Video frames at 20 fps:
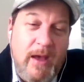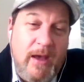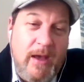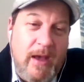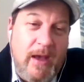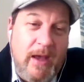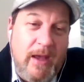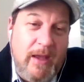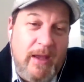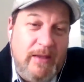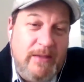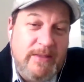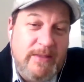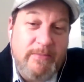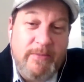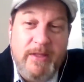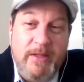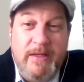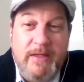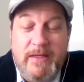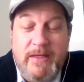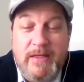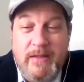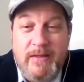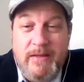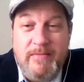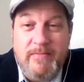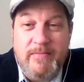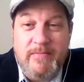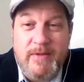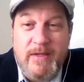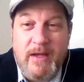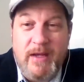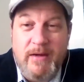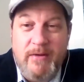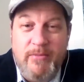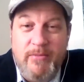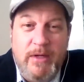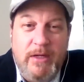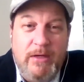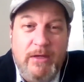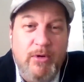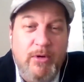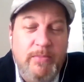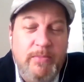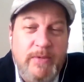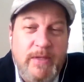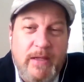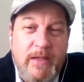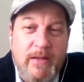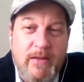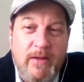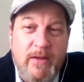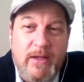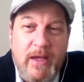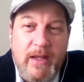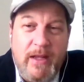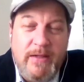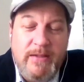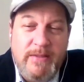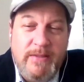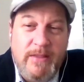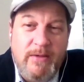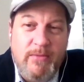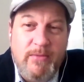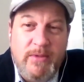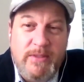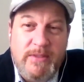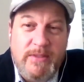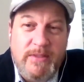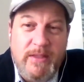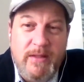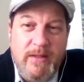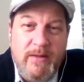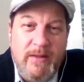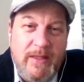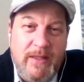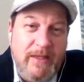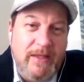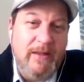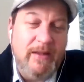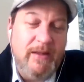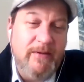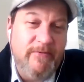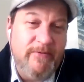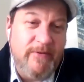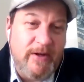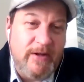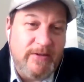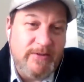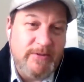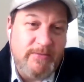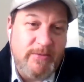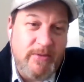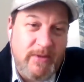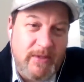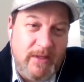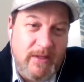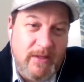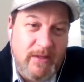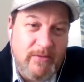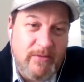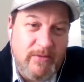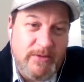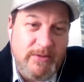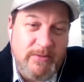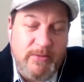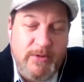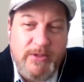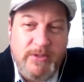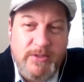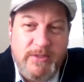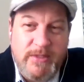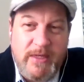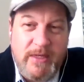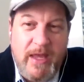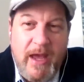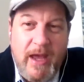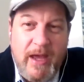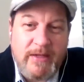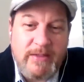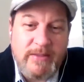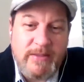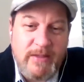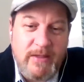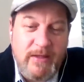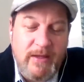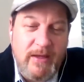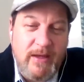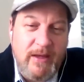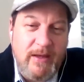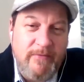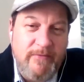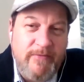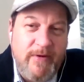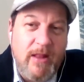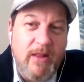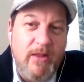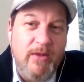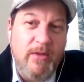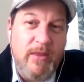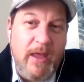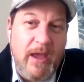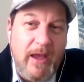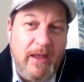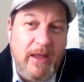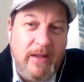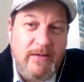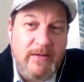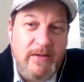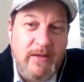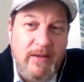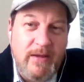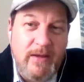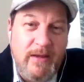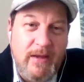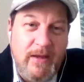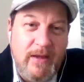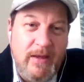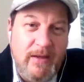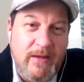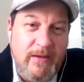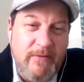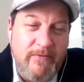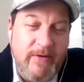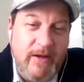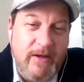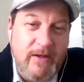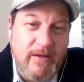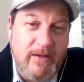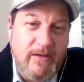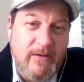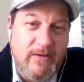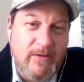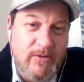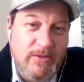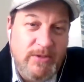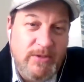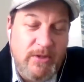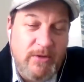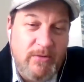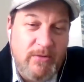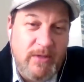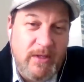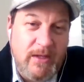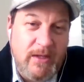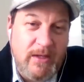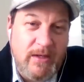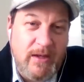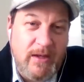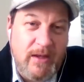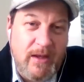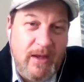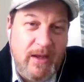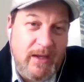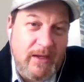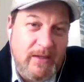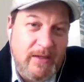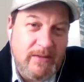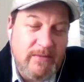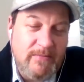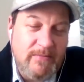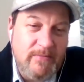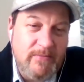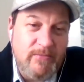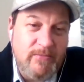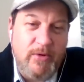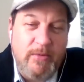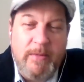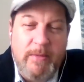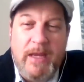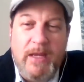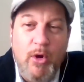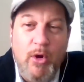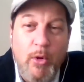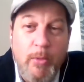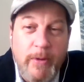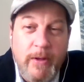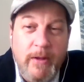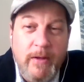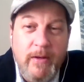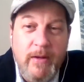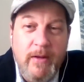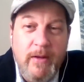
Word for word: I simply need to kind of regroup, take a look at it, see what's legally false within those emergency acts, and follow that. And if I can do so, then I can remain open.